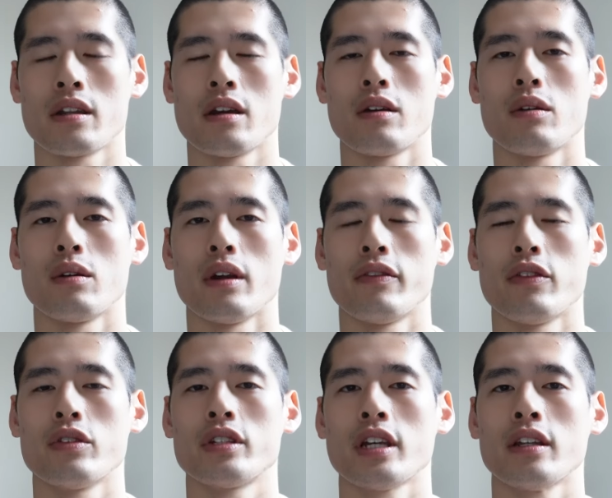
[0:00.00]
don't know if
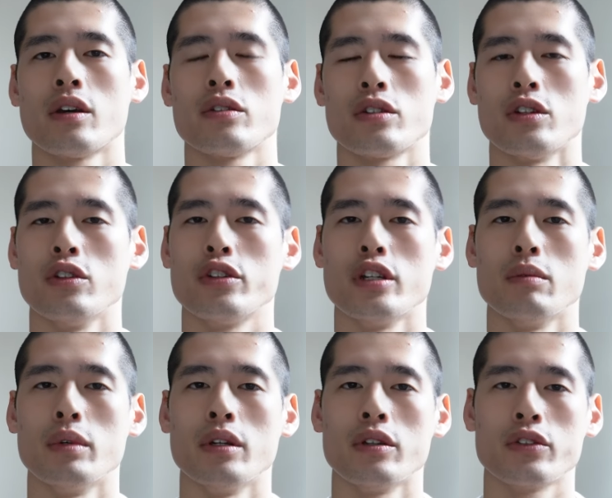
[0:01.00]
you've seen those
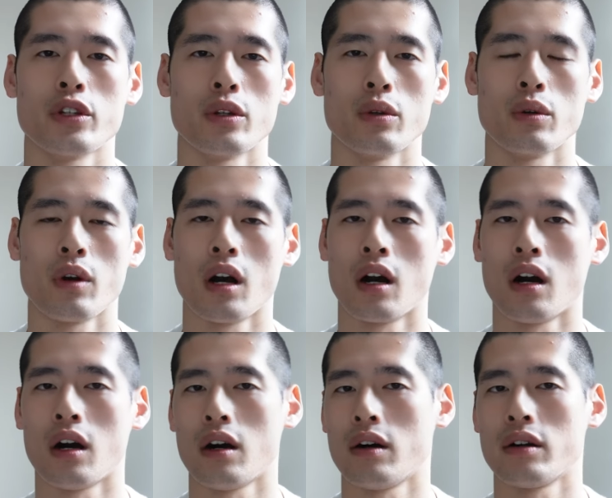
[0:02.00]
YouTubers who
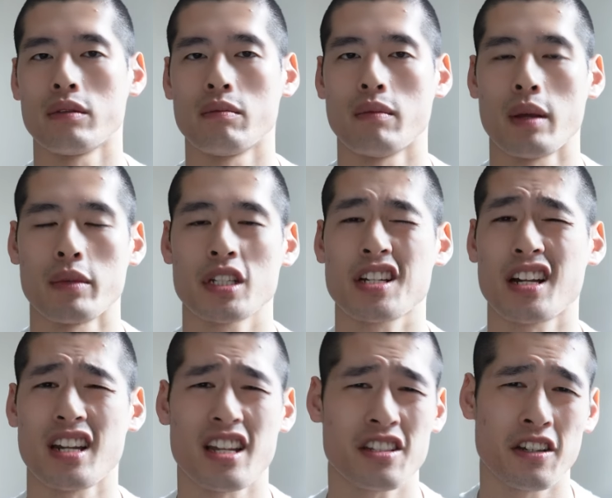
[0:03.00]
are maybe
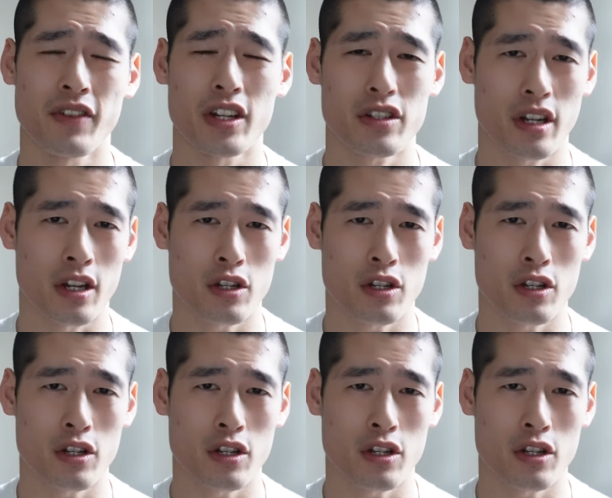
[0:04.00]
slightly less conventionally